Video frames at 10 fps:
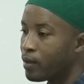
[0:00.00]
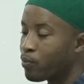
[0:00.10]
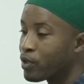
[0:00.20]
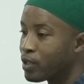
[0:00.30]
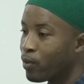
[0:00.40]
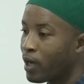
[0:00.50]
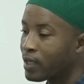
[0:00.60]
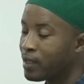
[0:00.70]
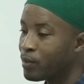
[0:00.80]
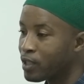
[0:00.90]
prison
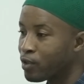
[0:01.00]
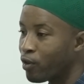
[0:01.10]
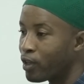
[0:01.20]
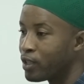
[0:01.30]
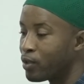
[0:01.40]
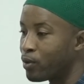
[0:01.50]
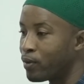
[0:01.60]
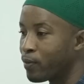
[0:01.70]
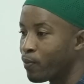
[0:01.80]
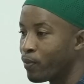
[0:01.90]
warden is told you,
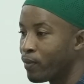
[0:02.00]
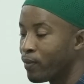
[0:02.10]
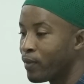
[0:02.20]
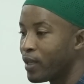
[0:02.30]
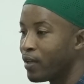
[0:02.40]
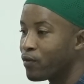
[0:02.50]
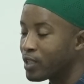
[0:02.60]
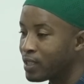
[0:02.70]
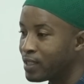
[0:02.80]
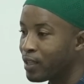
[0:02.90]
if
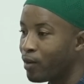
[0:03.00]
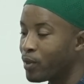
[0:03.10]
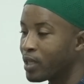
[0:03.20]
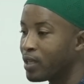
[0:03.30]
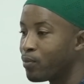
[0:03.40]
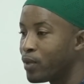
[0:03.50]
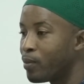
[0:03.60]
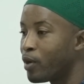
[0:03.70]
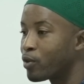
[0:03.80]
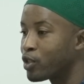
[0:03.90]
you see something, keep your
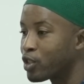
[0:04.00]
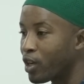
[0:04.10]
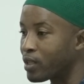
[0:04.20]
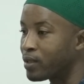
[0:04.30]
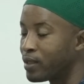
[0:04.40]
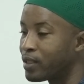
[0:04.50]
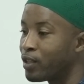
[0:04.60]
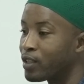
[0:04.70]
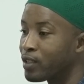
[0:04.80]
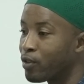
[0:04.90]
mouth shut. It
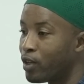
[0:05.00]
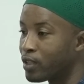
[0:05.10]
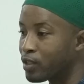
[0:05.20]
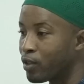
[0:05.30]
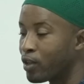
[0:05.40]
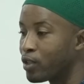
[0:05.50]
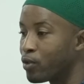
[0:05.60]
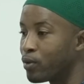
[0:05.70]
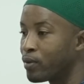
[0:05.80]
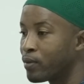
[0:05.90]
doesn't concern
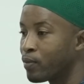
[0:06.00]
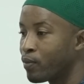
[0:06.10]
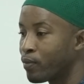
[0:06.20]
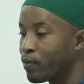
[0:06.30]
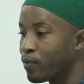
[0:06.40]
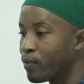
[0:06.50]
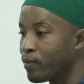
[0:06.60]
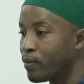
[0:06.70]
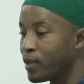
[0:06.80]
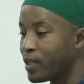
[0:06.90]
you.
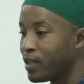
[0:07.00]
And,